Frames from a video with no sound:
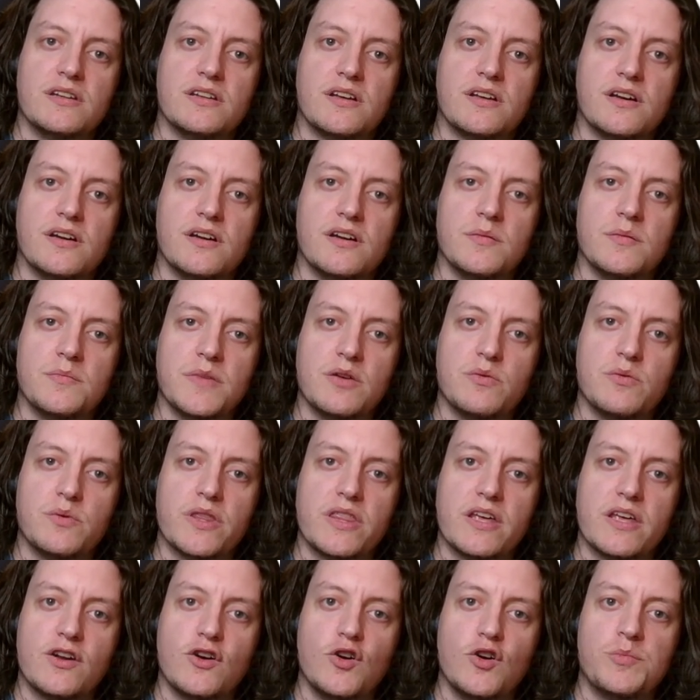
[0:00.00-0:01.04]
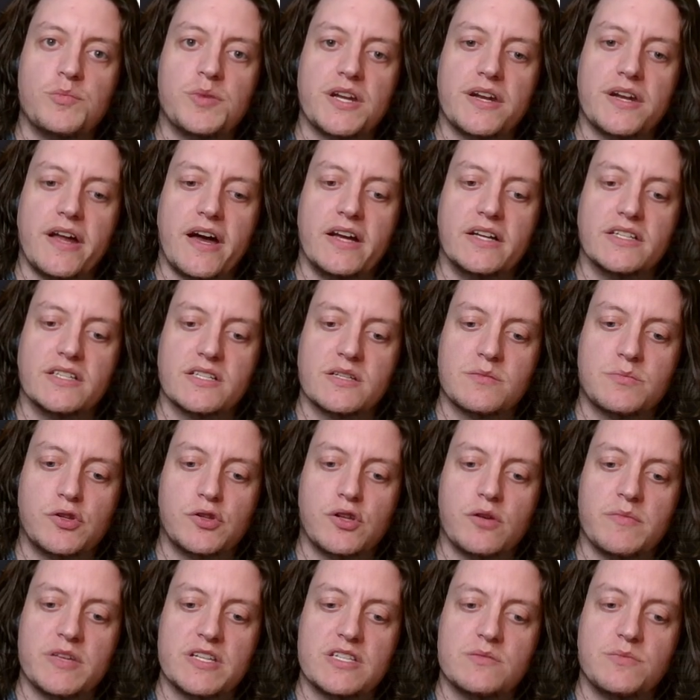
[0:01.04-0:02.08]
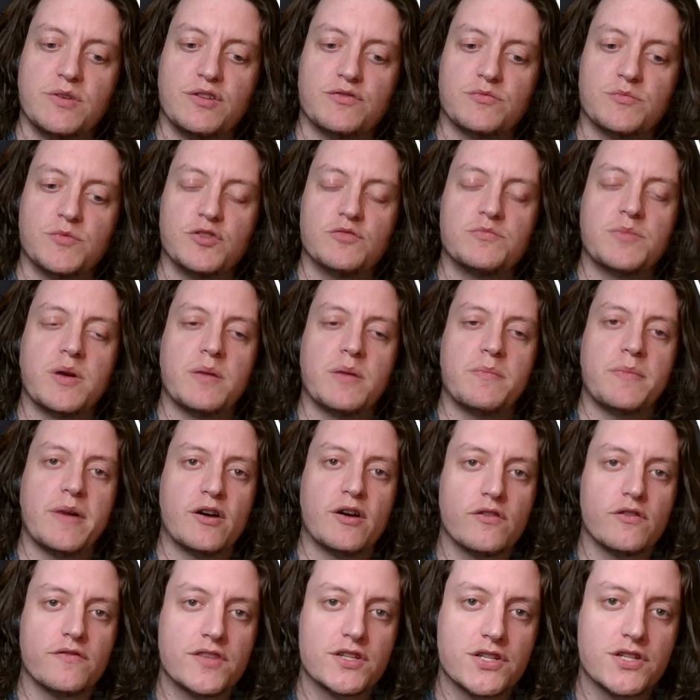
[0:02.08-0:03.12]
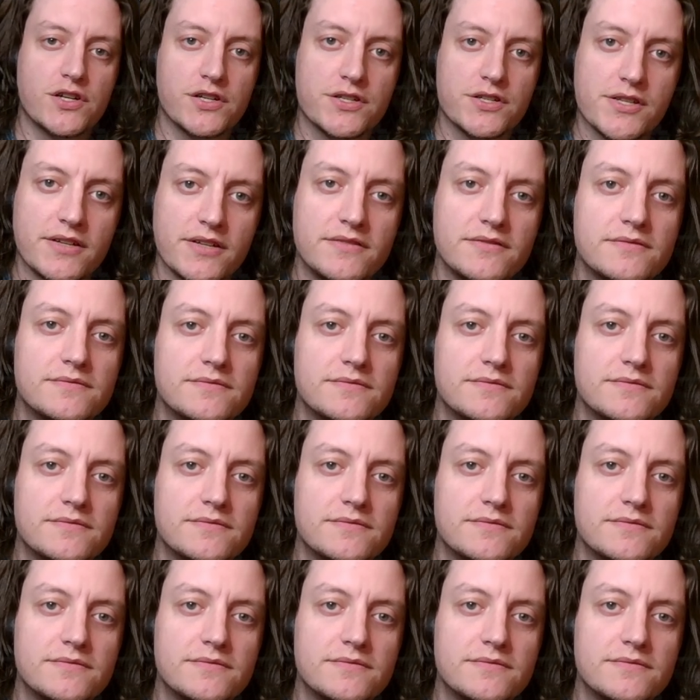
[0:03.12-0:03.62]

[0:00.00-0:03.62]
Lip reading: an Iden deployment to be removed by Power of the Dark Side.